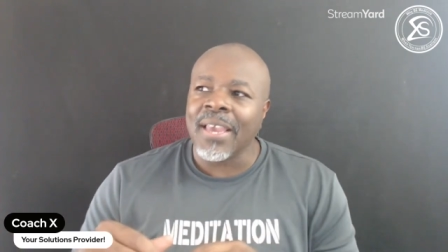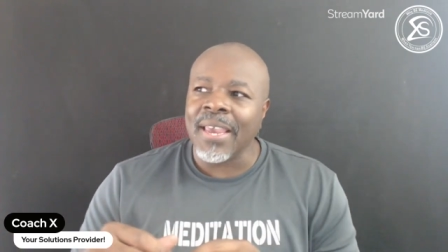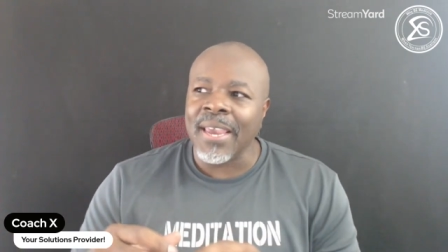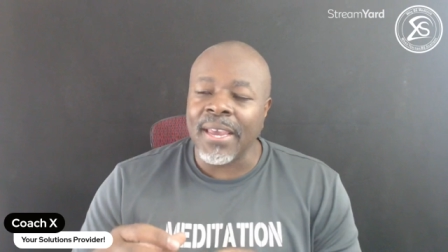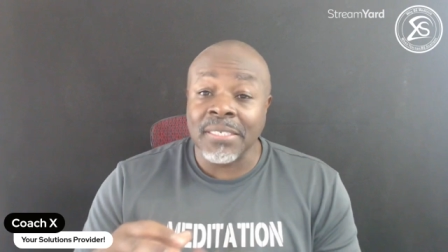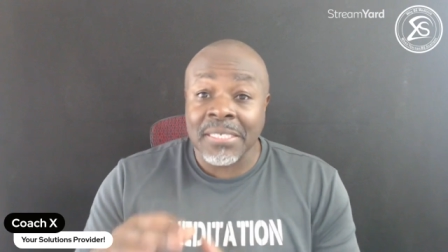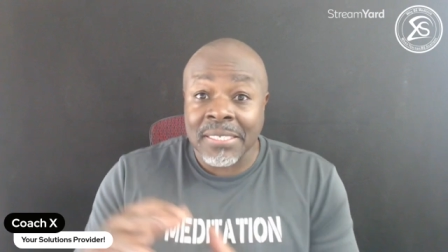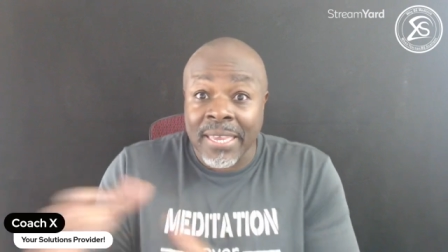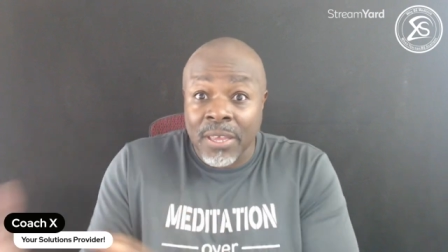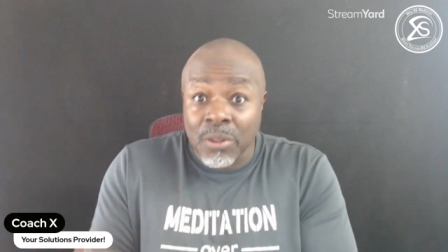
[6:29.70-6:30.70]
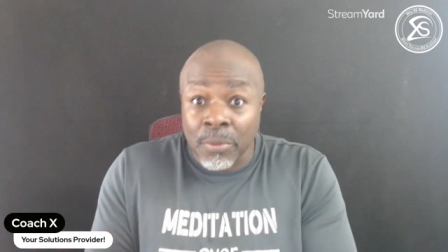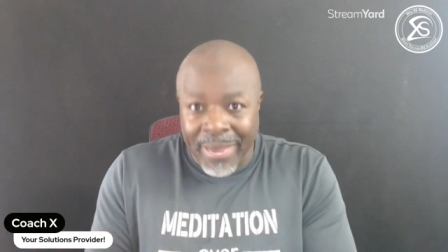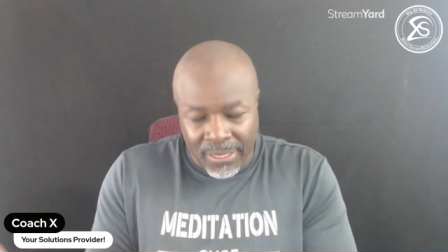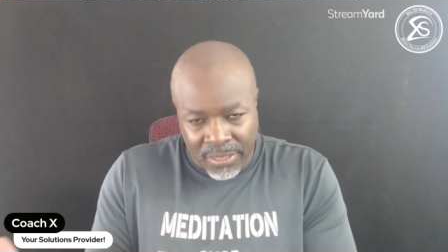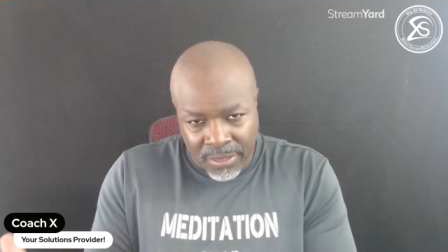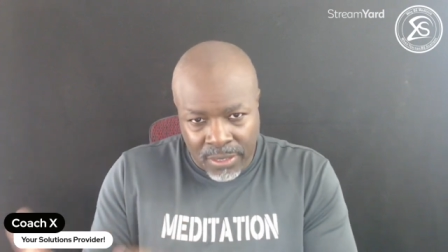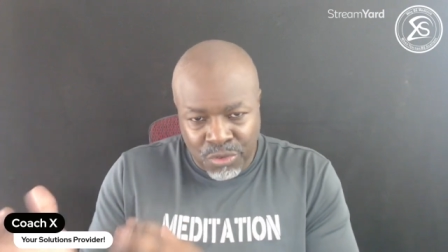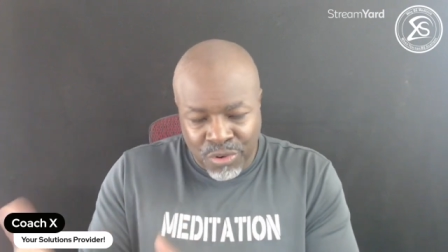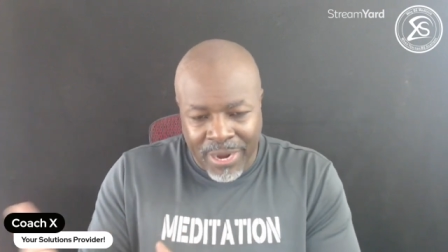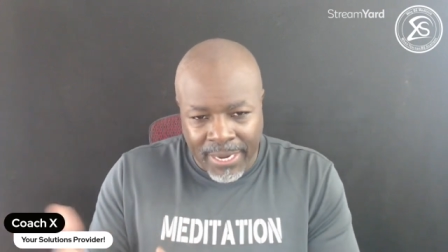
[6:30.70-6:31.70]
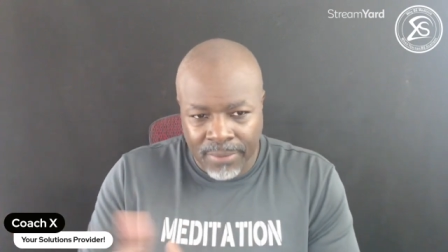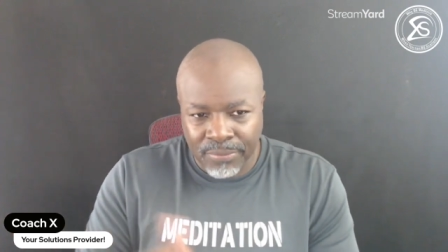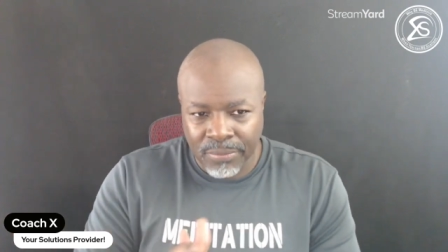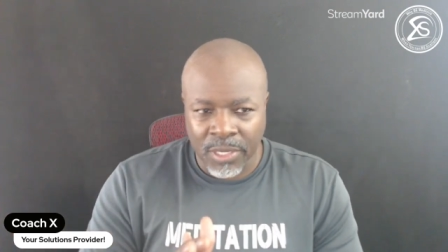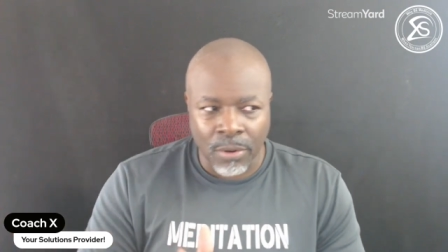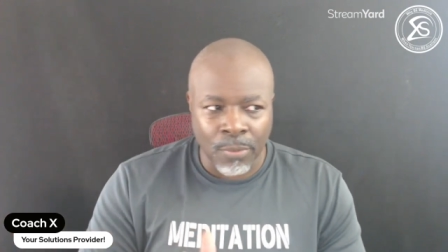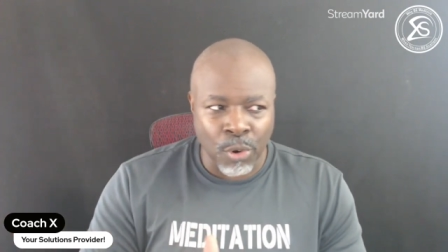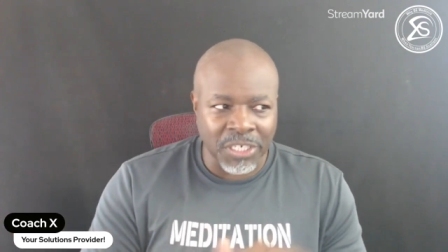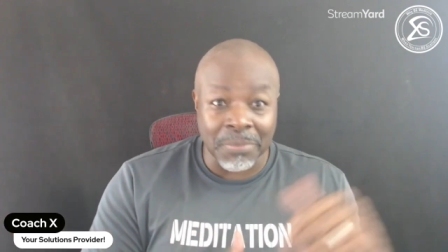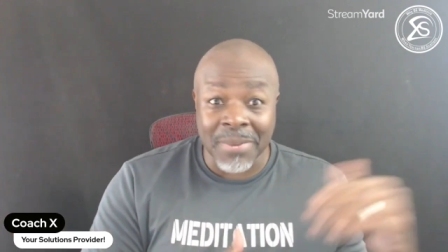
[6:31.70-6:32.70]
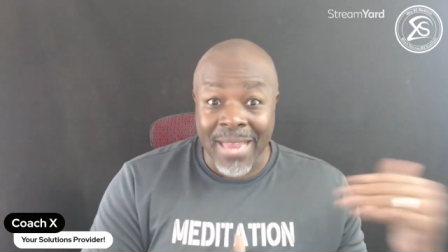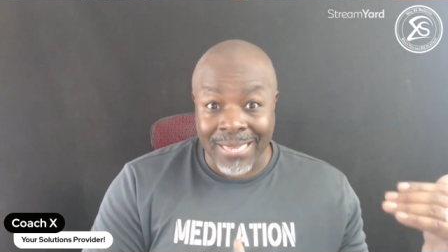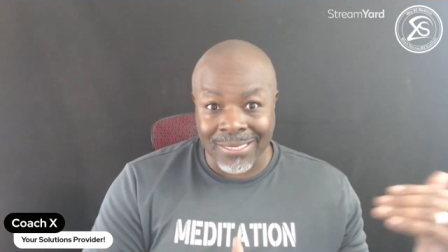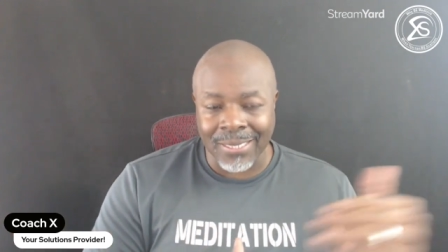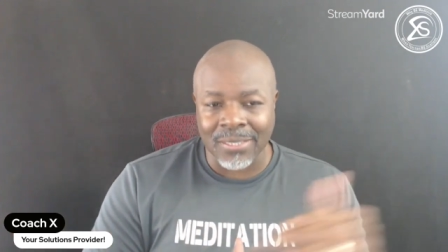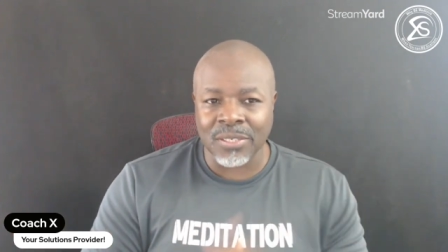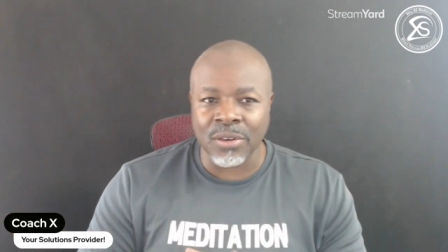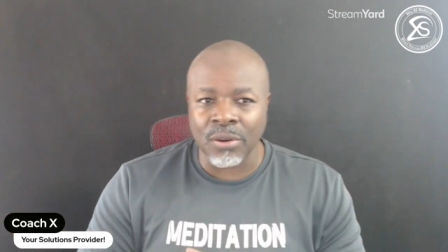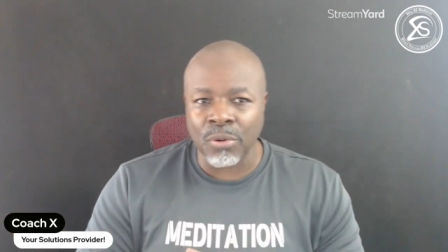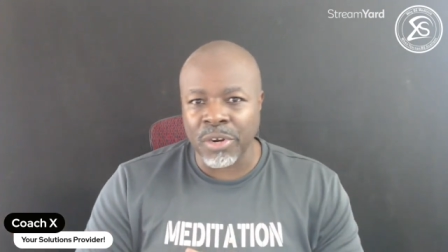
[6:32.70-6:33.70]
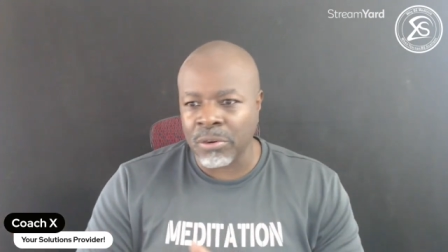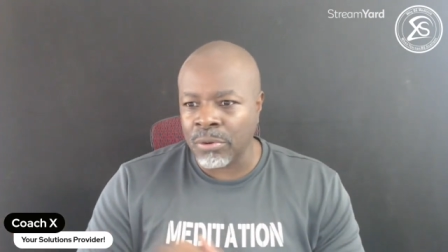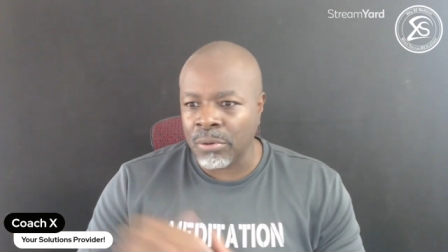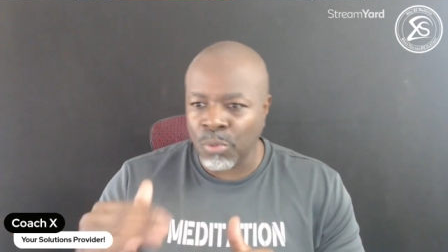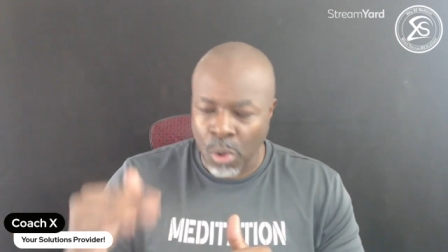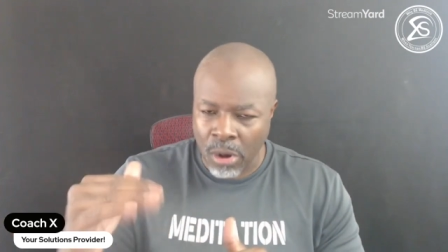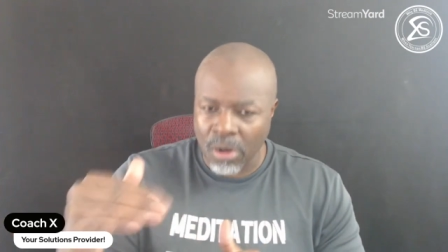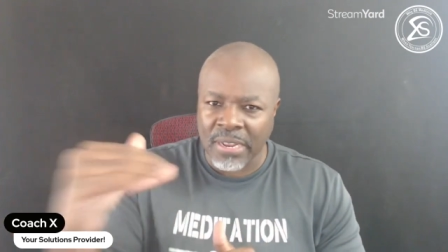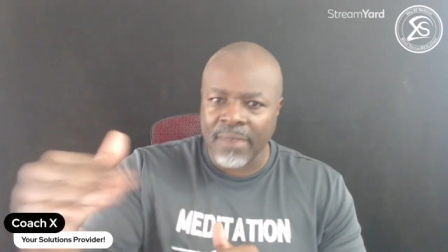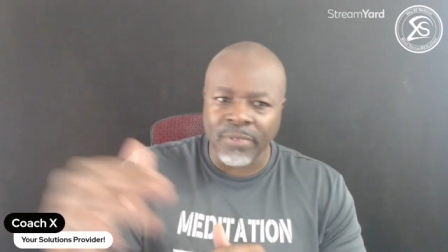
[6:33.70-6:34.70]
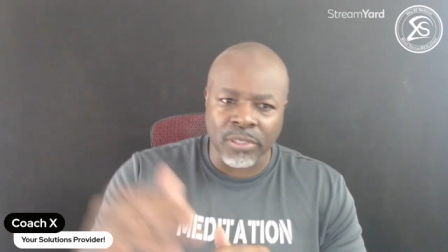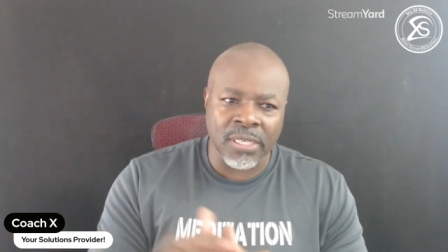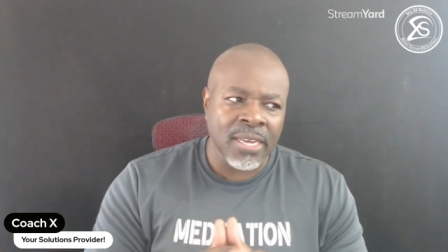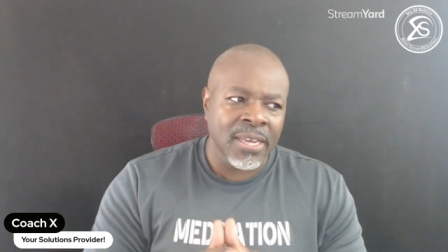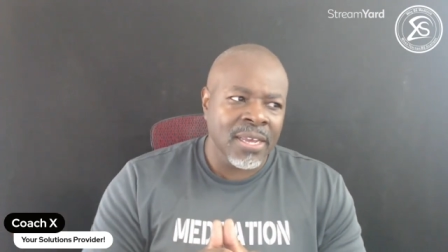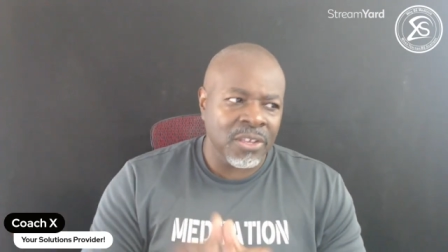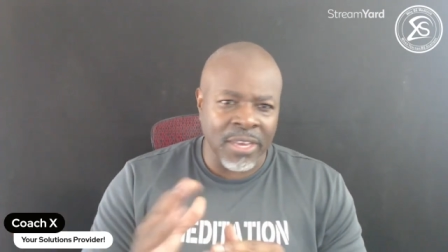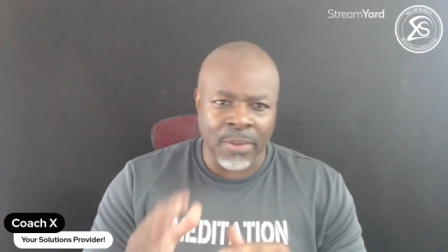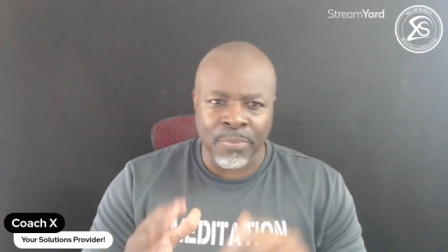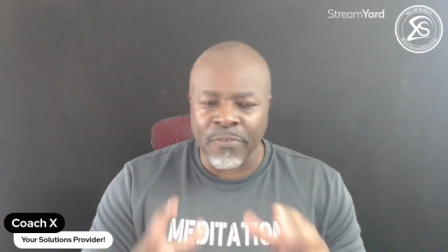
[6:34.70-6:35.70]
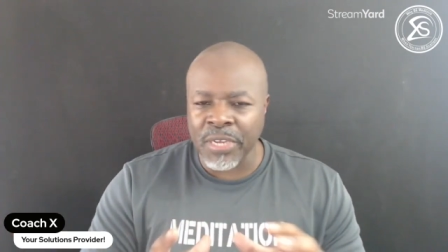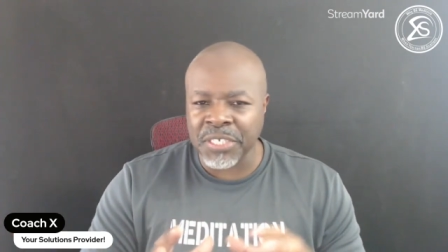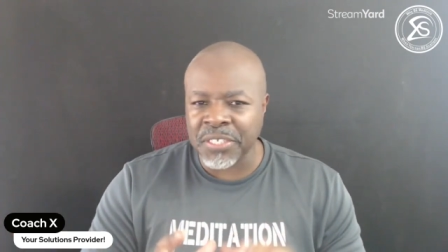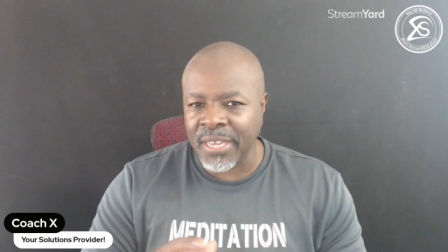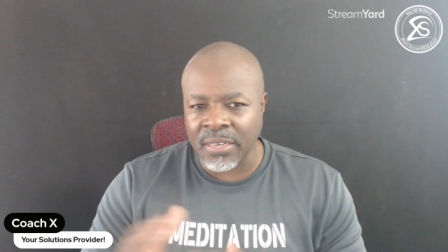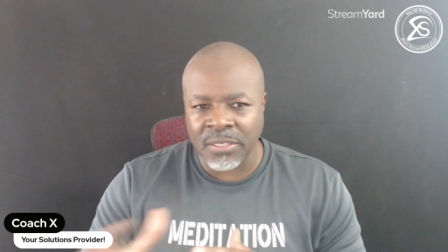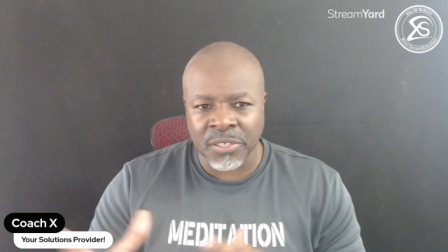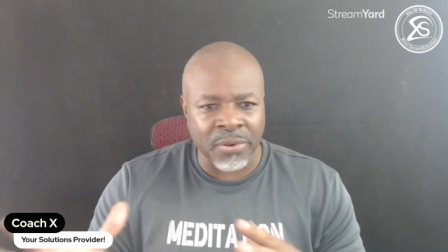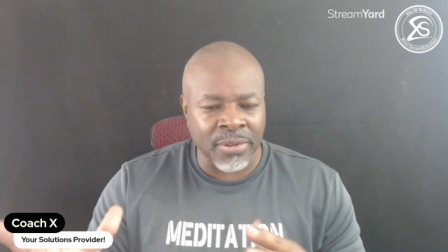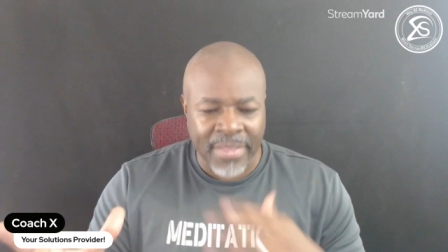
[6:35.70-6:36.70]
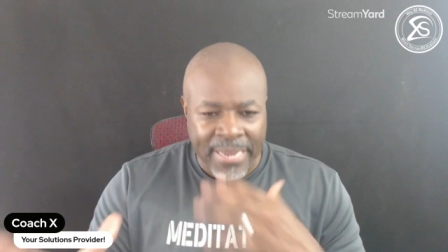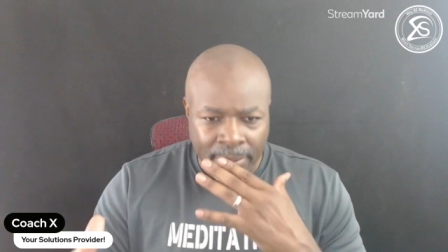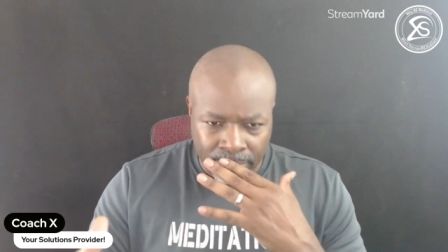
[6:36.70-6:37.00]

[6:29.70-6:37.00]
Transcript: and skill based training, you know, more gymnastics, you know, where you work on levels, you get proficient at a certain thing,